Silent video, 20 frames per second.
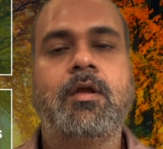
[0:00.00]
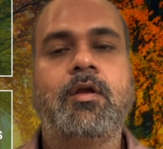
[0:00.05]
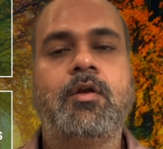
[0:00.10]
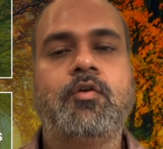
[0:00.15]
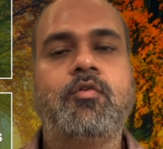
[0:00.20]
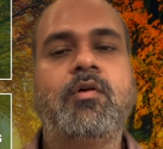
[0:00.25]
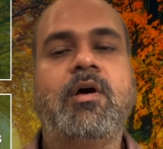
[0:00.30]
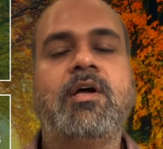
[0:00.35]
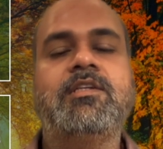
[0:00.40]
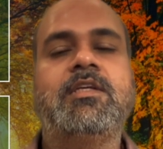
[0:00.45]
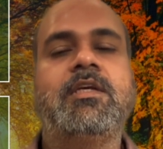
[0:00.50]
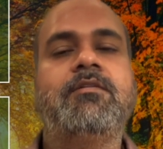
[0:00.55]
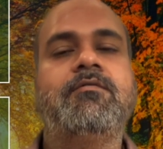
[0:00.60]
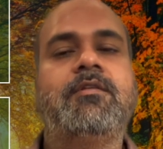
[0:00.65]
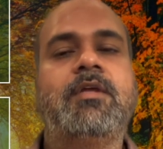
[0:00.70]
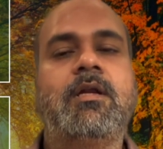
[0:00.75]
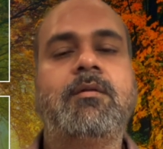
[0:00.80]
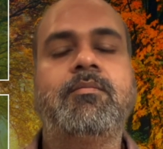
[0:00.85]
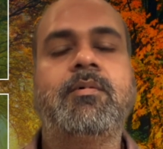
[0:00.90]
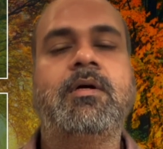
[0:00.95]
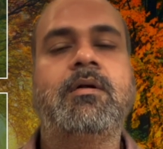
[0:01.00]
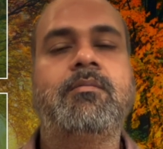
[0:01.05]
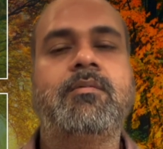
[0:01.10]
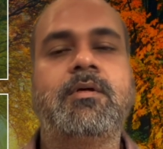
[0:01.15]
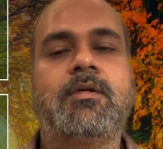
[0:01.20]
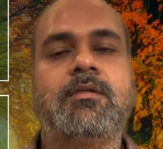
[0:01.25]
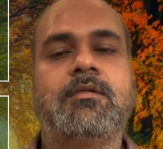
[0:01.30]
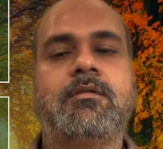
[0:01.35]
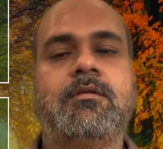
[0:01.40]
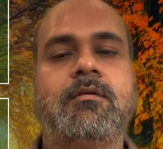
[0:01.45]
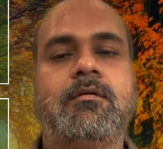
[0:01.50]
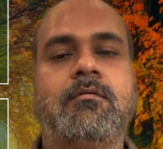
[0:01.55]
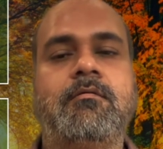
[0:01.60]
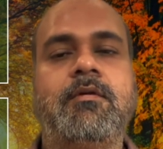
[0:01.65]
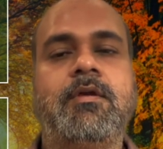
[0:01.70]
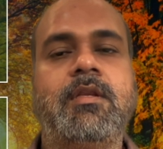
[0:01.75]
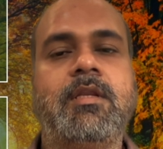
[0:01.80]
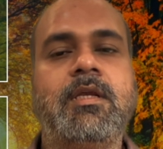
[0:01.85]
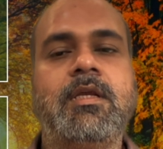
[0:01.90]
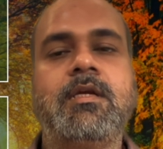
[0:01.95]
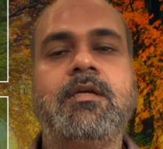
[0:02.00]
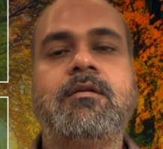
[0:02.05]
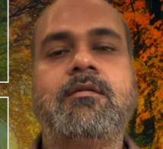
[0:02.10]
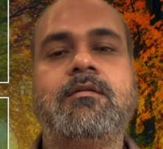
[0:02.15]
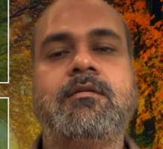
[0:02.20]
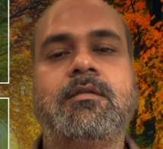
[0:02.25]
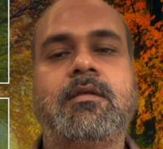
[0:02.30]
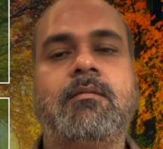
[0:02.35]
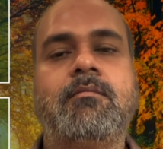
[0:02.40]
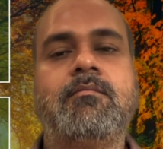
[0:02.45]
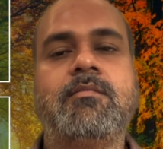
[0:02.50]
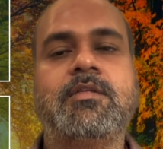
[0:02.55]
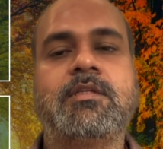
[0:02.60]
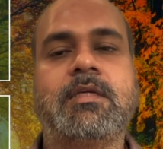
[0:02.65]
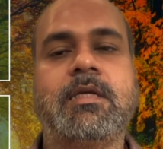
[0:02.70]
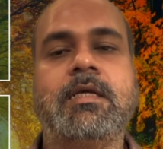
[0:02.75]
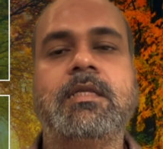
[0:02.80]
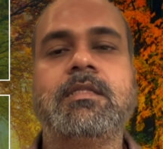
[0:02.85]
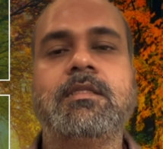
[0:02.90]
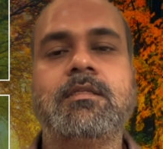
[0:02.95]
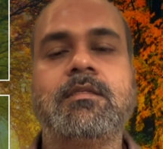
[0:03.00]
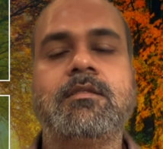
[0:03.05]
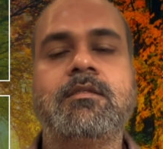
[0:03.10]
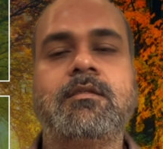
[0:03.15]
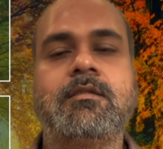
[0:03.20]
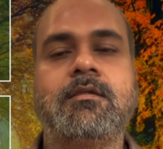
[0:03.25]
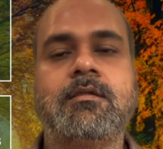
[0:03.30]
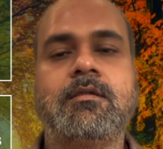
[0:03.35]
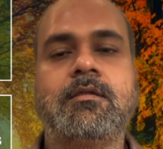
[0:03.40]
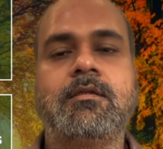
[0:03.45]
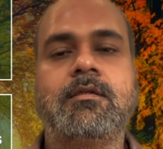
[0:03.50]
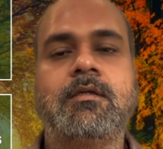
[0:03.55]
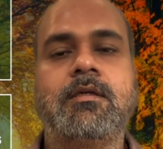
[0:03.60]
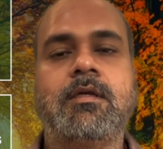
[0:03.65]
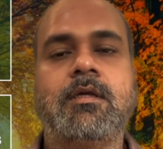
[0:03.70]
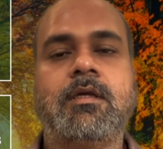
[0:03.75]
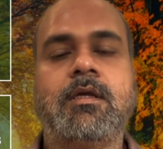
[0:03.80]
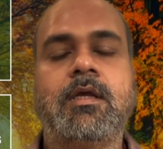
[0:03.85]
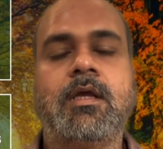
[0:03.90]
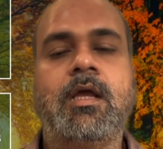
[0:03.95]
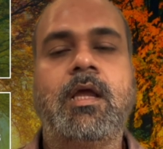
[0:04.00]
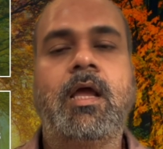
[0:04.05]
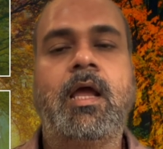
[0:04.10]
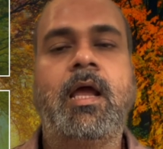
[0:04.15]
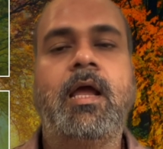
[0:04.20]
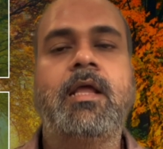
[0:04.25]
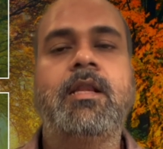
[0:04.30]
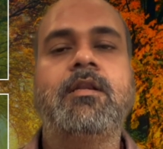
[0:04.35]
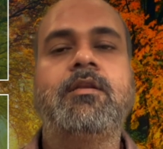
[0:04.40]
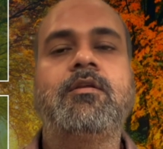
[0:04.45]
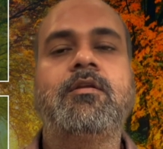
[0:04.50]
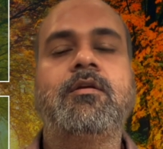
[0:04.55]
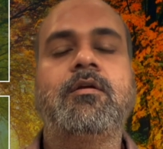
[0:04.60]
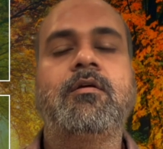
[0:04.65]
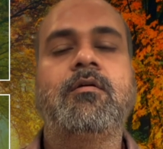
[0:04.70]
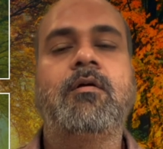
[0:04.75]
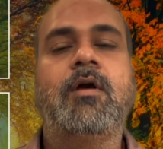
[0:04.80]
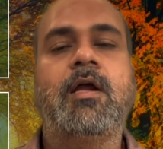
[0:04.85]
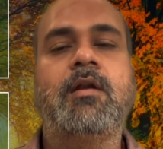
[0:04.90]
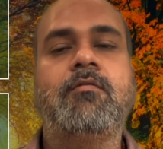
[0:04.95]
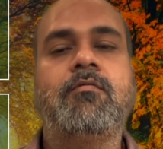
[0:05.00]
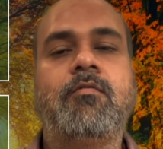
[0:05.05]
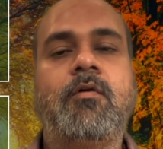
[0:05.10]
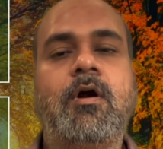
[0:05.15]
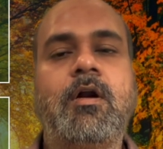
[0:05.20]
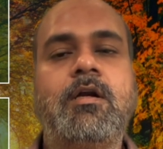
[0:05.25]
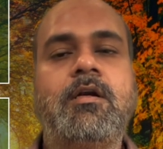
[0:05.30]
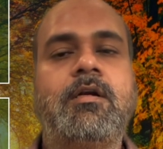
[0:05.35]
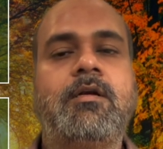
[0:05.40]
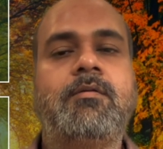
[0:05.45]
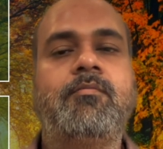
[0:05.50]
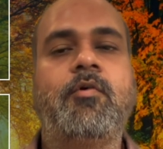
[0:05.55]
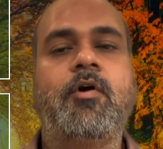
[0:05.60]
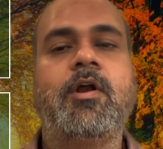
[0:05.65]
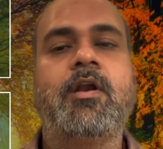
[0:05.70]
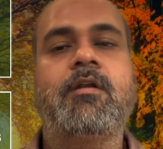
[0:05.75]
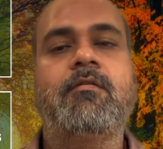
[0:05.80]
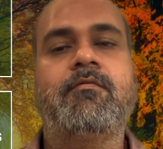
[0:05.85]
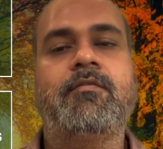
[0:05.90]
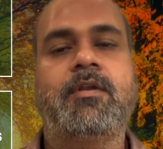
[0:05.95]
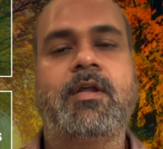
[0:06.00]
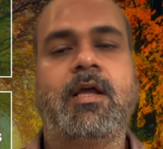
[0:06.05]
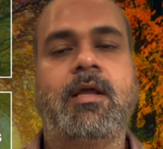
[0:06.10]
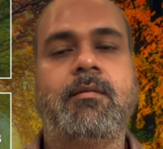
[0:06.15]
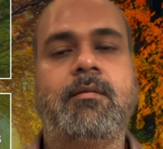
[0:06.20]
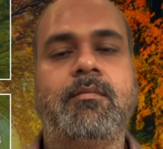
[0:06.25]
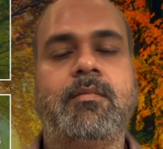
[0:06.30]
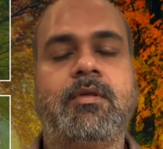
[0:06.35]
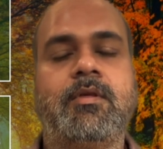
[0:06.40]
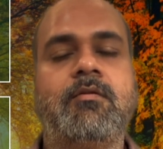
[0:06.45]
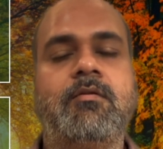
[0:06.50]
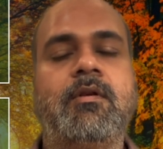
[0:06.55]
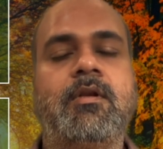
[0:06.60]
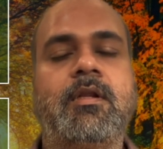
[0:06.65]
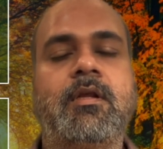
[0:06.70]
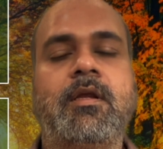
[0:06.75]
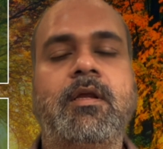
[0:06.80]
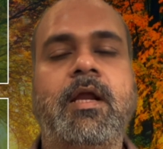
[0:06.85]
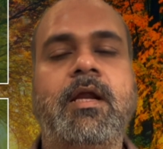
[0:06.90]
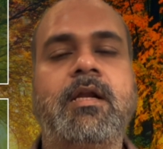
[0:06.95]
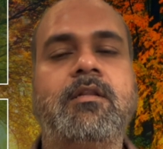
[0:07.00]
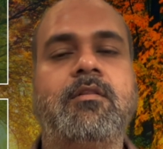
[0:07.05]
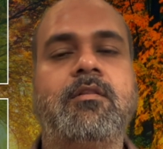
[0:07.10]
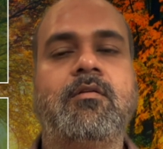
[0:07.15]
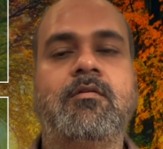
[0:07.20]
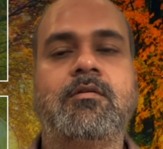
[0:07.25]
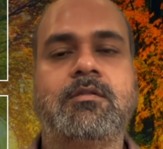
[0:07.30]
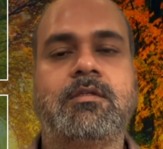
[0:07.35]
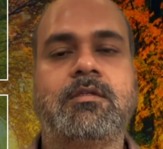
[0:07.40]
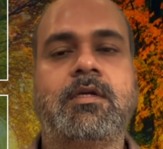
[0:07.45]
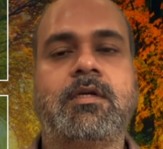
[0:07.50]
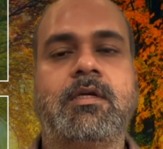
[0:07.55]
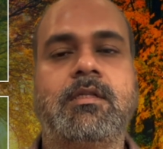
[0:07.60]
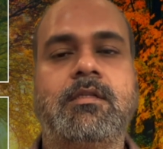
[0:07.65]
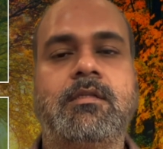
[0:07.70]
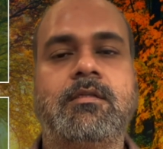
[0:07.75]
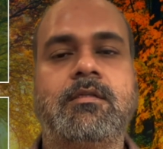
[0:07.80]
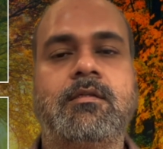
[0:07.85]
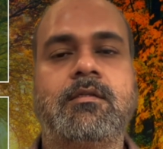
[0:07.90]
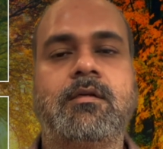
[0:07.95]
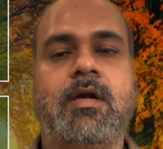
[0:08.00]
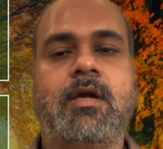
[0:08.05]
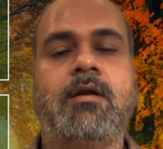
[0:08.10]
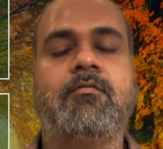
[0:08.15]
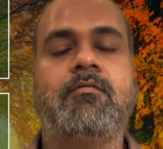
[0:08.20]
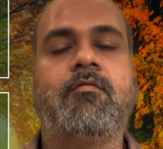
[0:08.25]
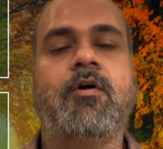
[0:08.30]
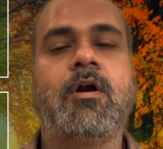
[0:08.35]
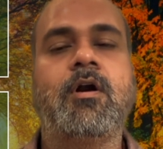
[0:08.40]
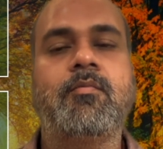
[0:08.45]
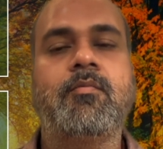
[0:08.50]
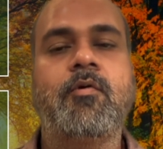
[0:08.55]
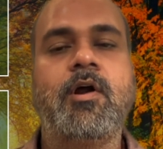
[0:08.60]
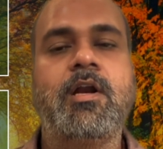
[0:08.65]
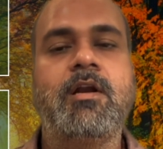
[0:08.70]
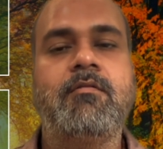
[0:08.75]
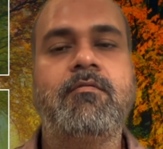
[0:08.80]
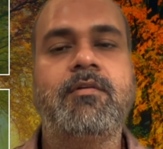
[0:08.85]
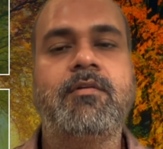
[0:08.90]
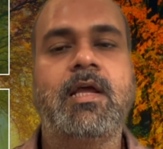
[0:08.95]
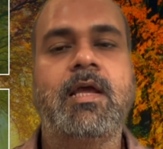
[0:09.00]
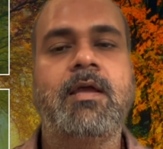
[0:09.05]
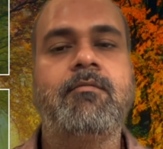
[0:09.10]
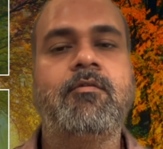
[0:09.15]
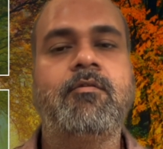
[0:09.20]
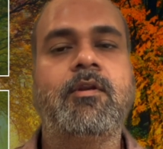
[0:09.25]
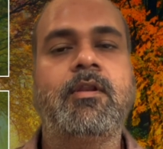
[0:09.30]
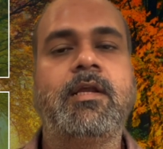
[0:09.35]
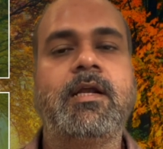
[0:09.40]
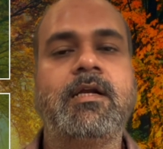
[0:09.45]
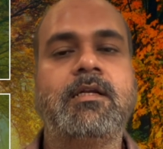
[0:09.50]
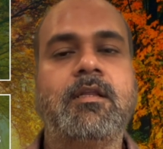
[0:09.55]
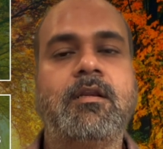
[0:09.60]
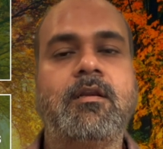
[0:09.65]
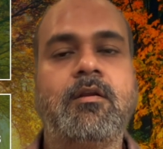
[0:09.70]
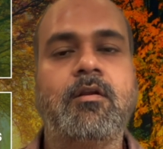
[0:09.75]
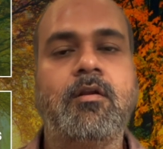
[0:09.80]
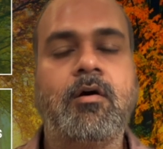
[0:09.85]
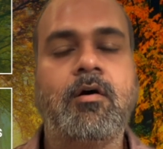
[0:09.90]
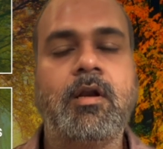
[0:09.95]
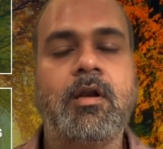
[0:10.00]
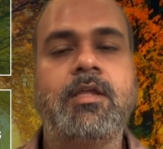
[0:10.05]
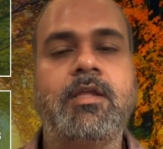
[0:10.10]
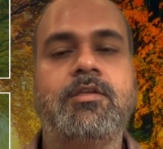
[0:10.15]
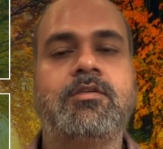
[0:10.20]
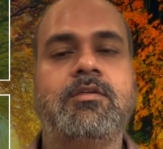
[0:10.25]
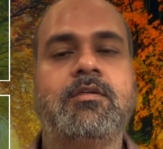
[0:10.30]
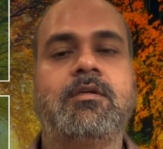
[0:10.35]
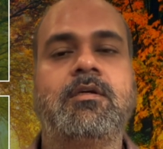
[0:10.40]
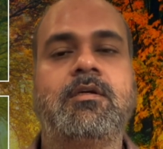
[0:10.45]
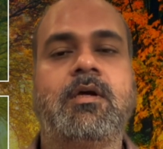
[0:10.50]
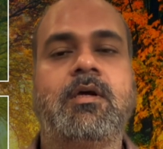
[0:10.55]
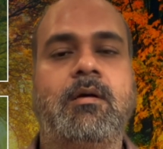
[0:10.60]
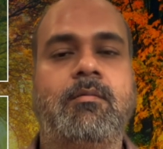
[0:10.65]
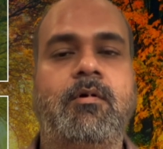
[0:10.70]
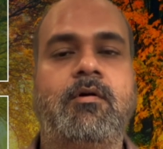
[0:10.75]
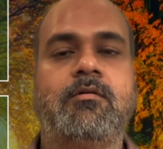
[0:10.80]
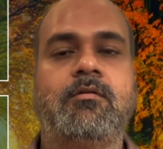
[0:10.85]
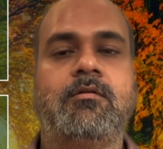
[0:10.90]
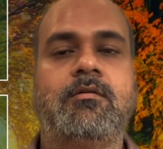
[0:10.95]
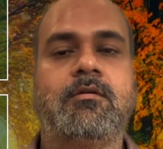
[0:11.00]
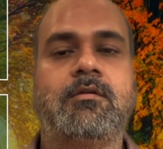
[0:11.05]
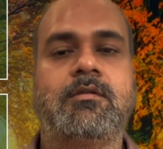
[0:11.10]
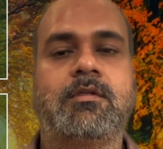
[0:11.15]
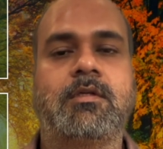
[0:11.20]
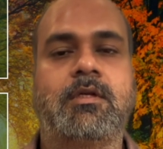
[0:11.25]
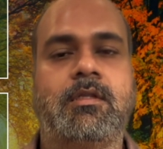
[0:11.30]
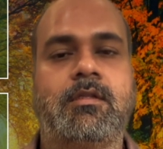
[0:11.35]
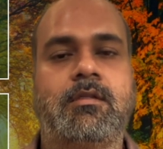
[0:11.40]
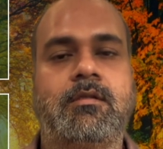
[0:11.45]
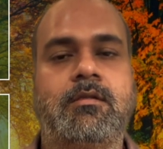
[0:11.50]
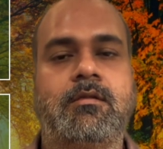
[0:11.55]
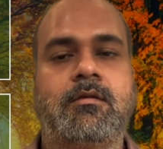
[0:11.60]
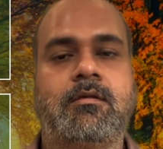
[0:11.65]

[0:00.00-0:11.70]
To achieve that purpose, we need some skills, and at what point of time you will get those skills, at what point of time you'll get the knowledge about those skills.